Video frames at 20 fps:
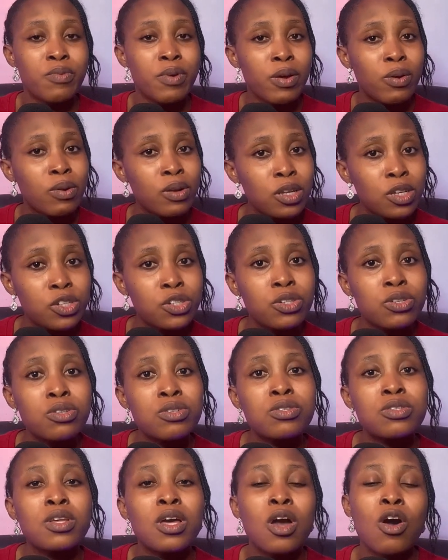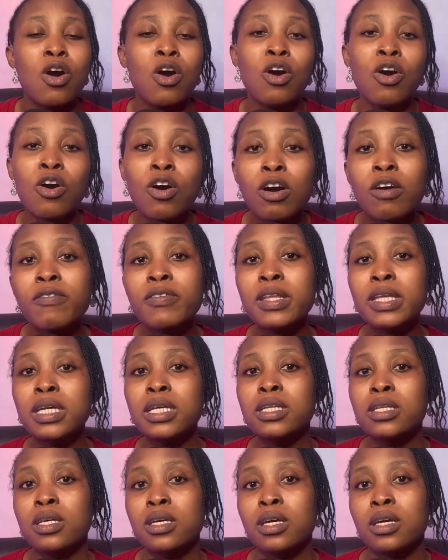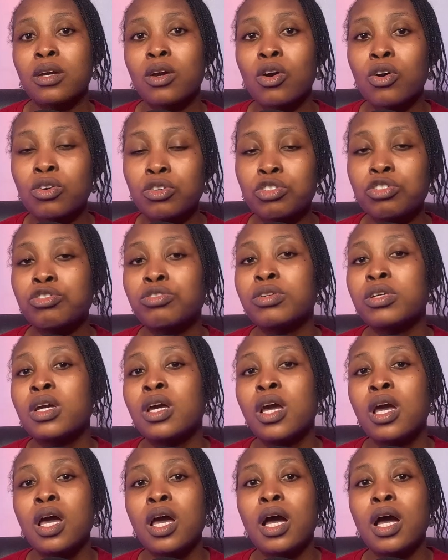regulations governing a country,